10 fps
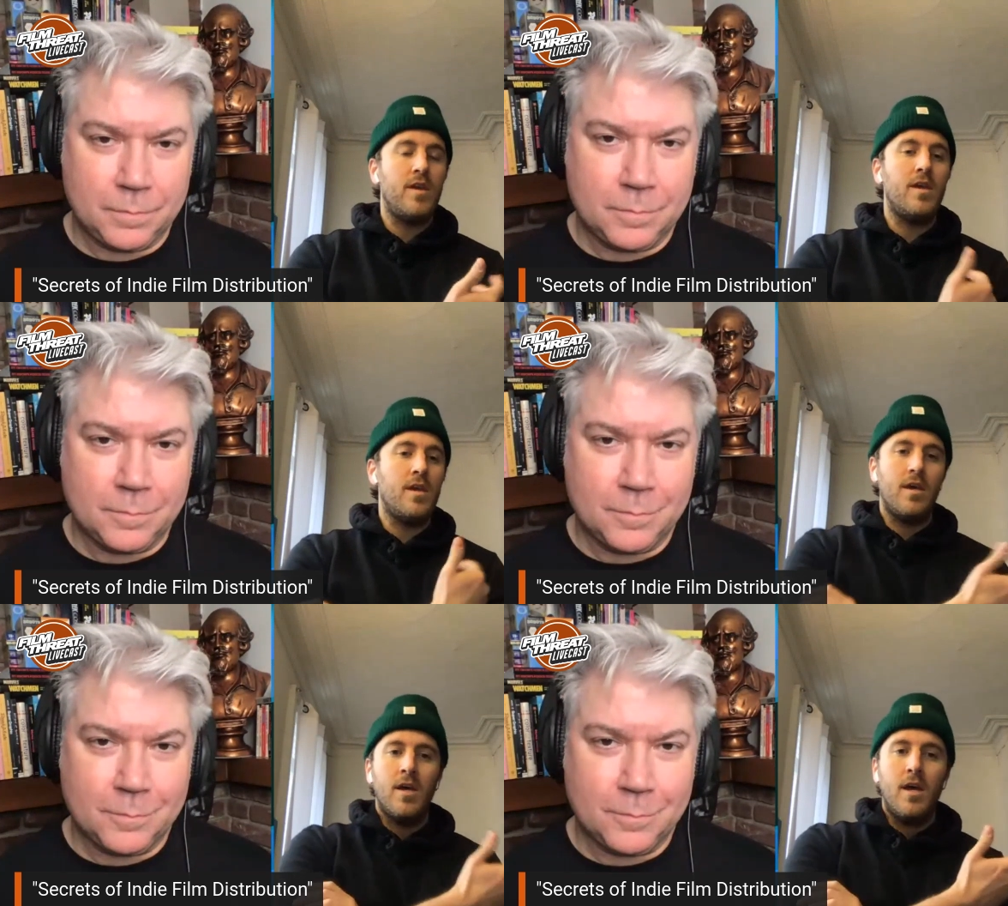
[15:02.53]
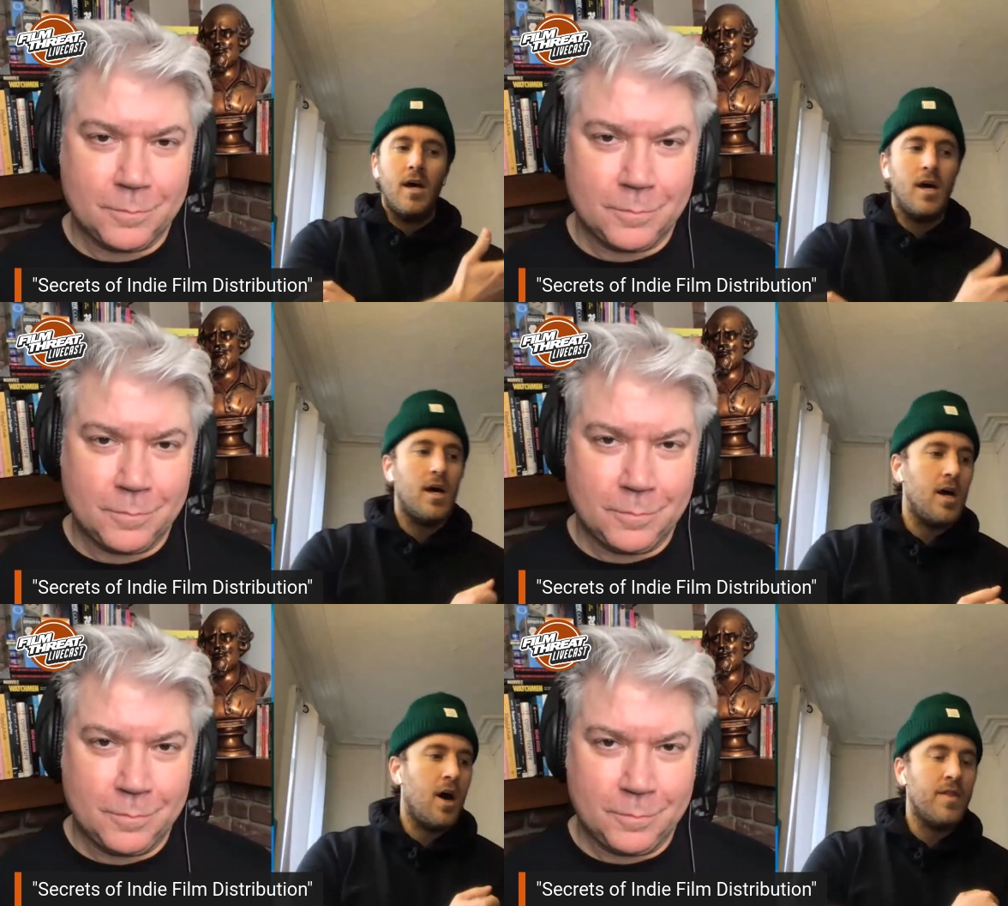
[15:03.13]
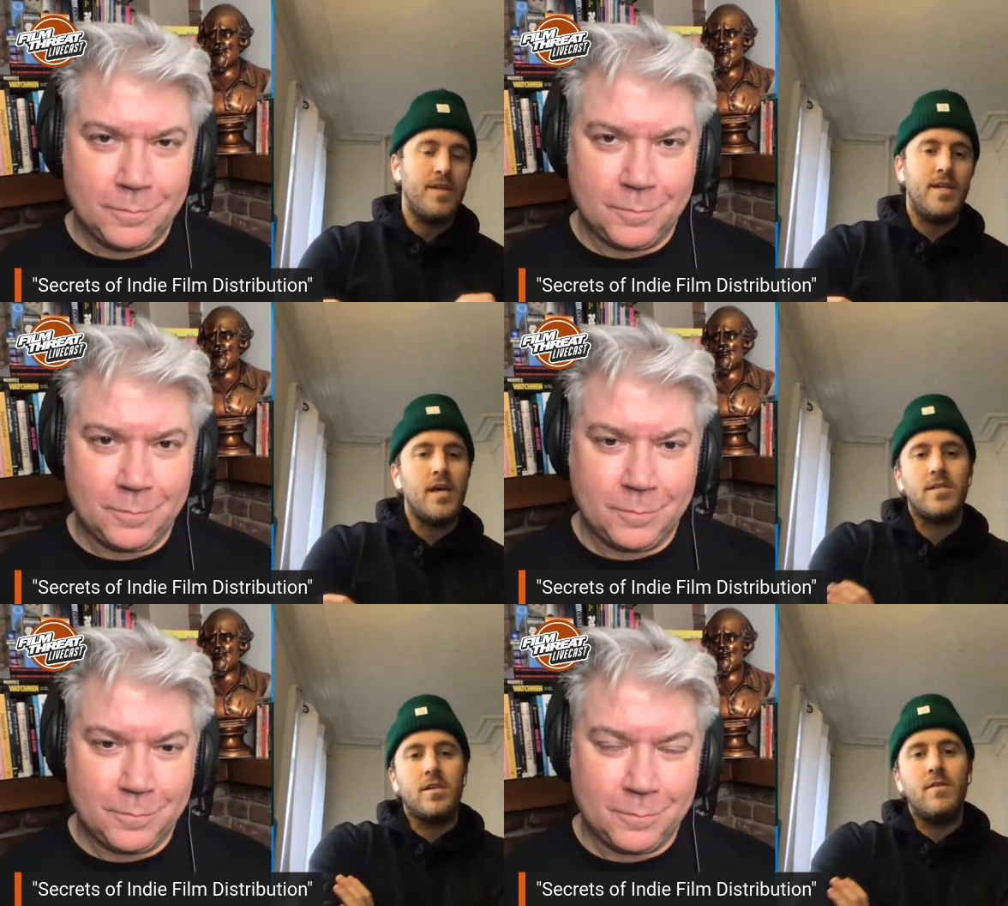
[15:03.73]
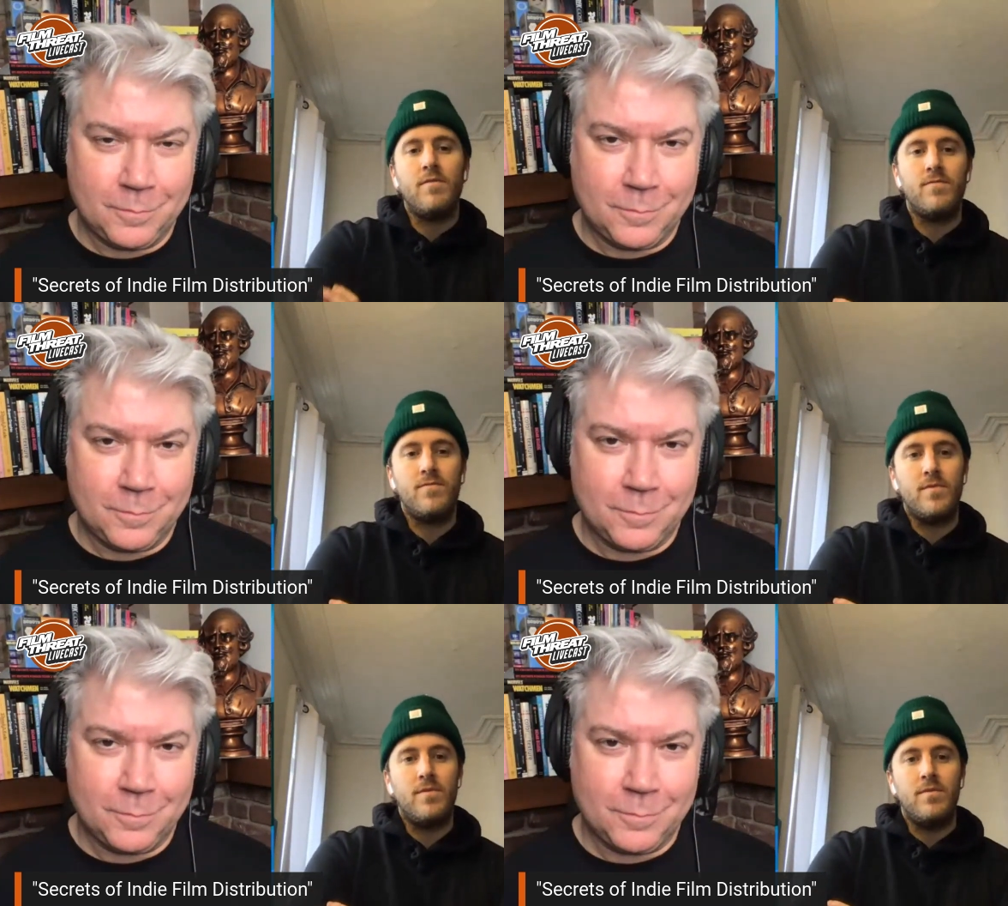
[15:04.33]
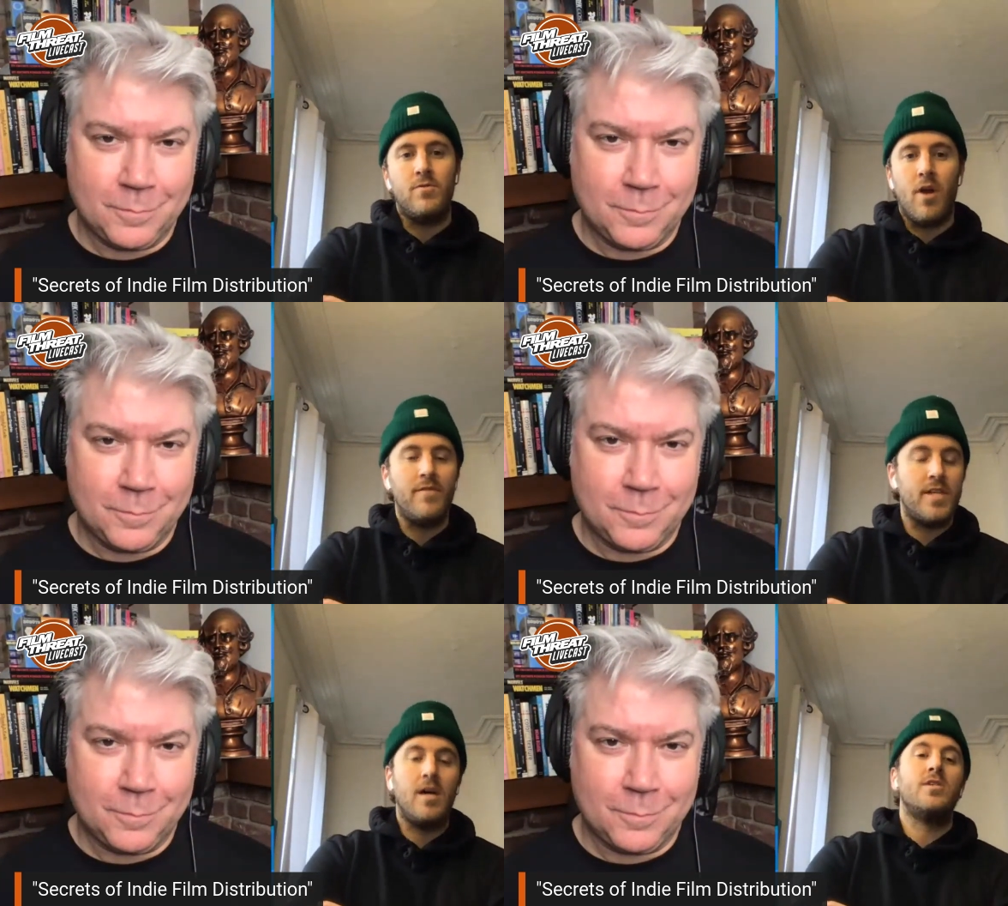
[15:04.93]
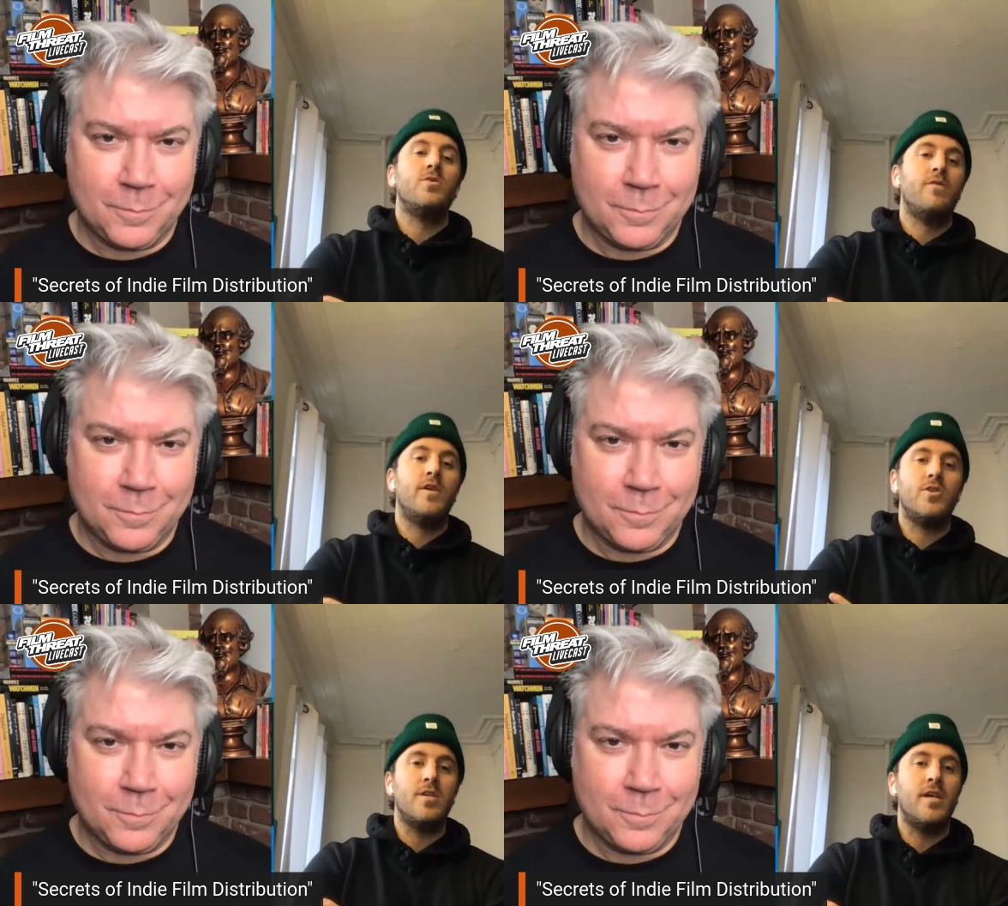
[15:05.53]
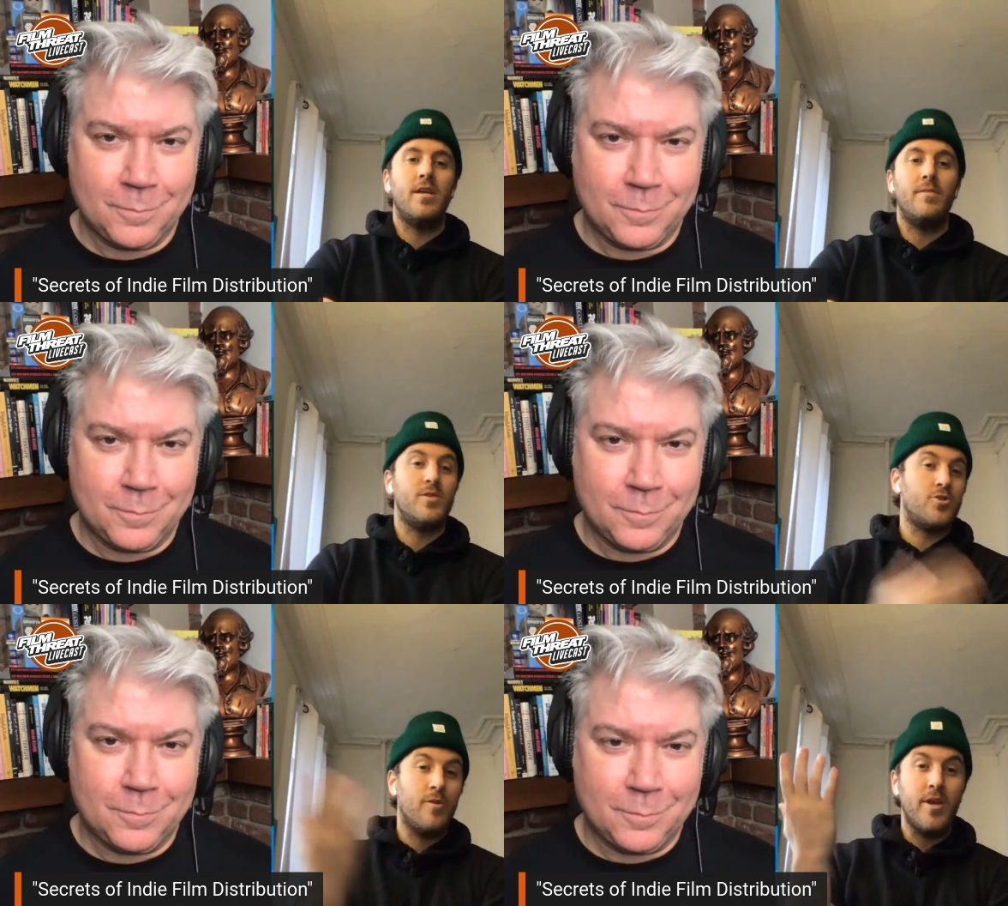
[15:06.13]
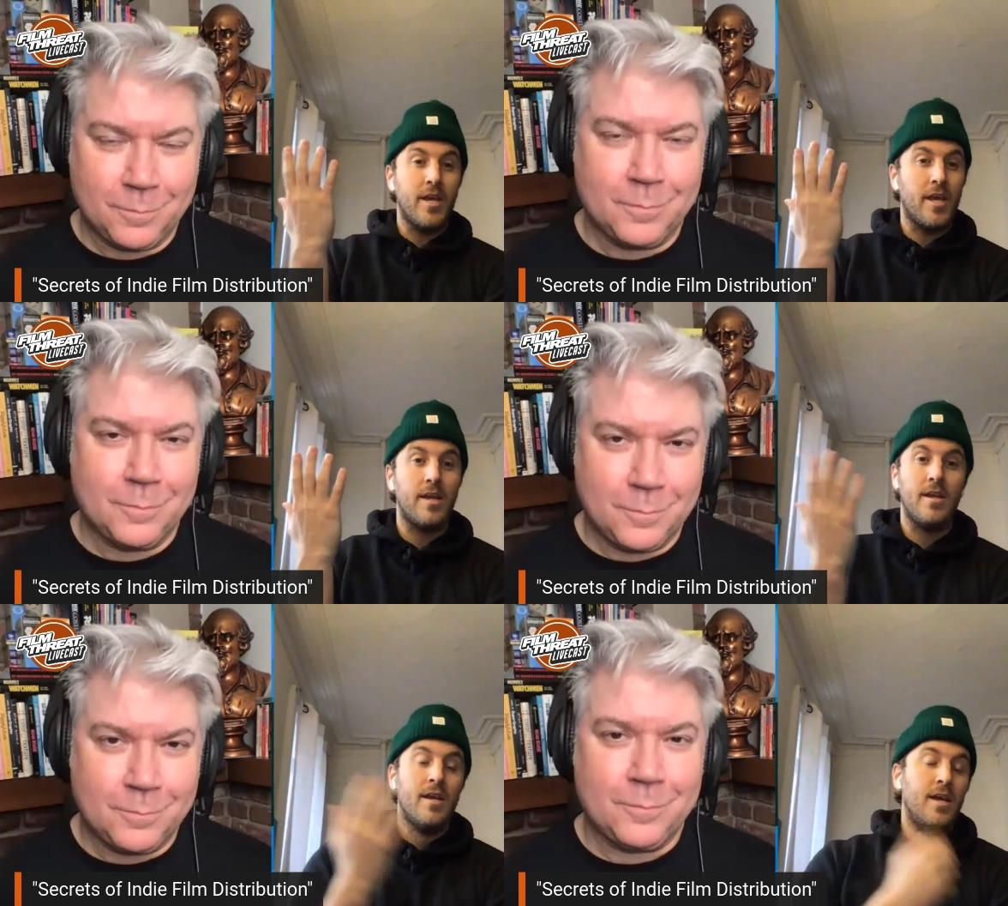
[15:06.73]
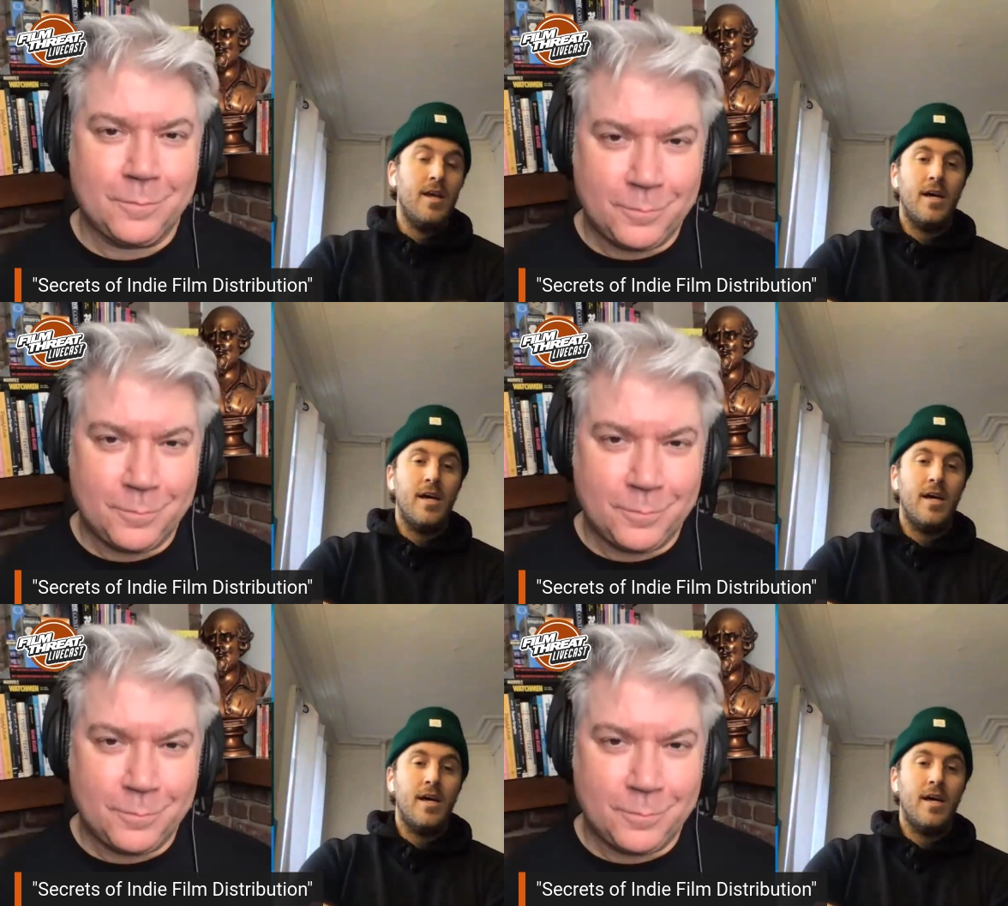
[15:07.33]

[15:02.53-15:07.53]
Speaker 1: movie uh, on the desk of Gravitas, who eventually ended up distributing it,